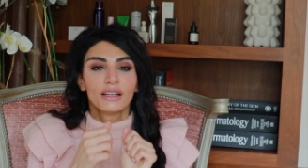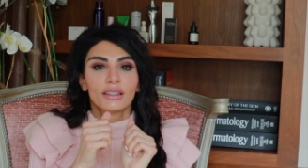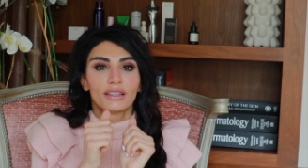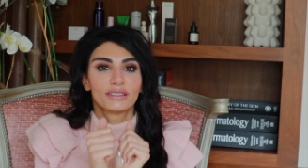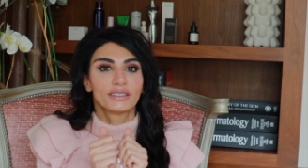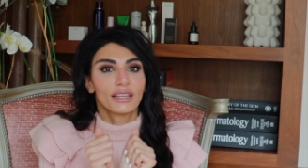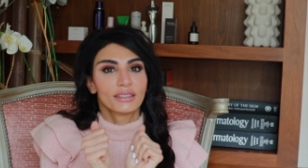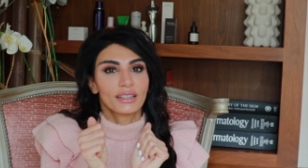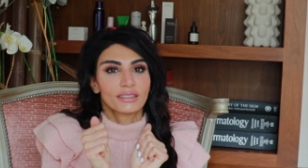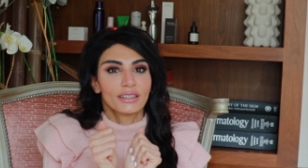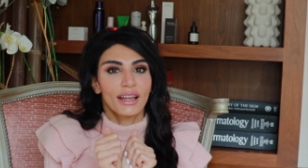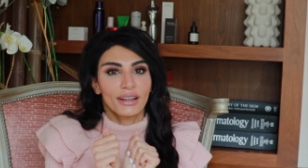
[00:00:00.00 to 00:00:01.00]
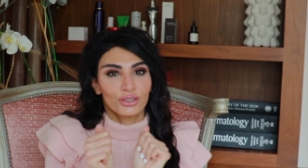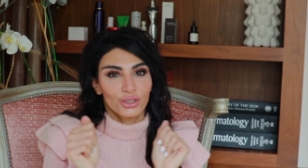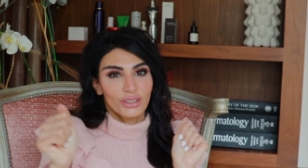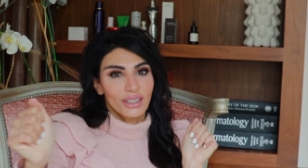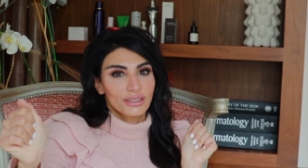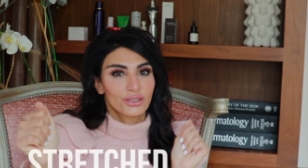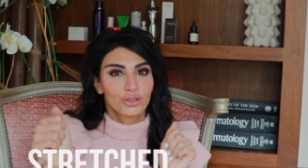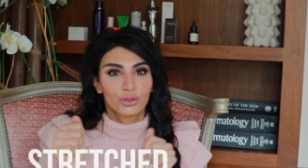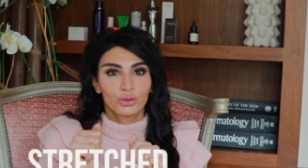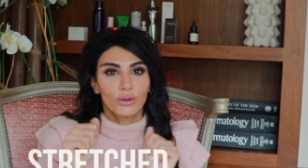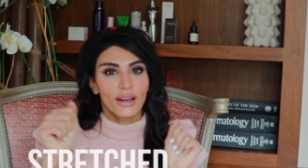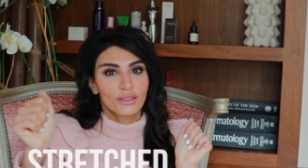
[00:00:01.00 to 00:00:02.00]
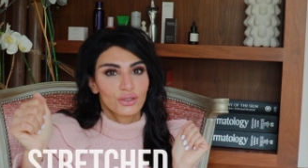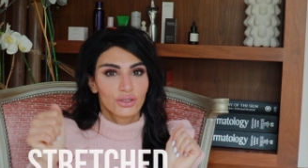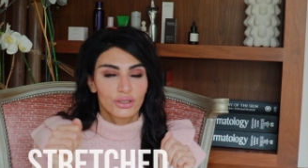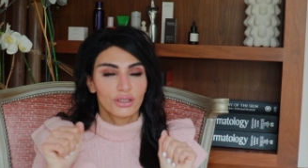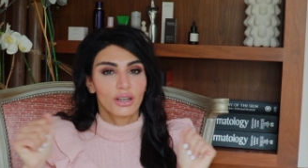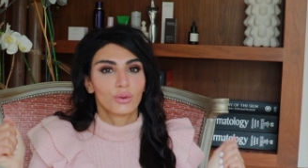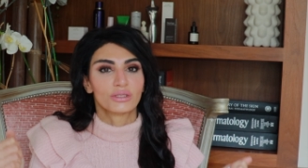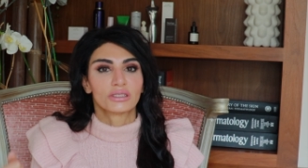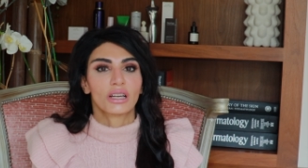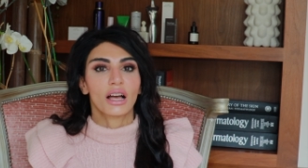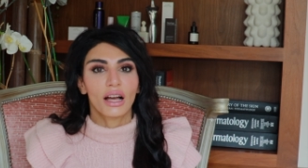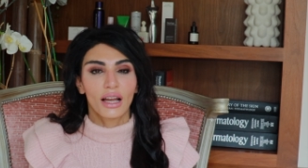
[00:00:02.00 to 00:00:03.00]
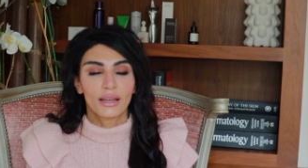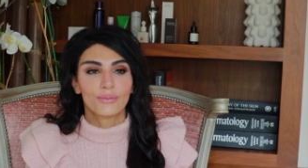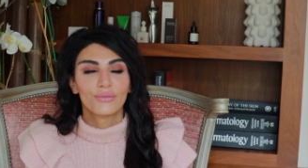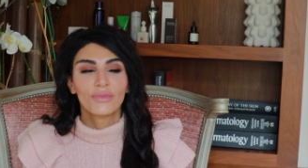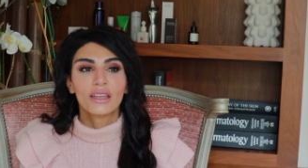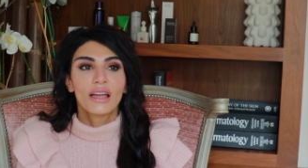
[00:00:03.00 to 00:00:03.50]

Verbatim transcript: the skin doesn't actually get stretched, you know, with time.